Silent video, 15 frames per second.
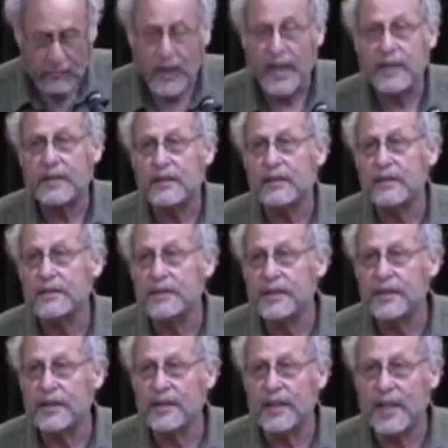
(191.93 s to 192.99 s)
Michael,
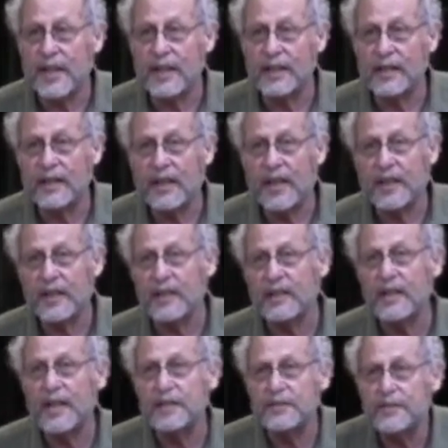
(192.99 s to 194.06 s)
Lucille, and I had a
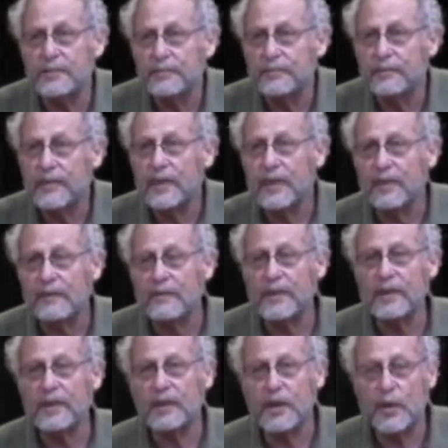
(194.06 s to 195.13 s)
custom of
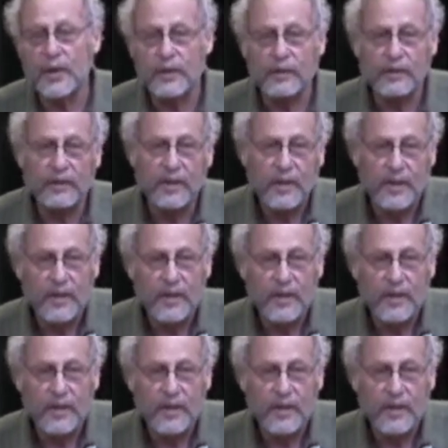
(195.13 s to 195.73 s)
uh, going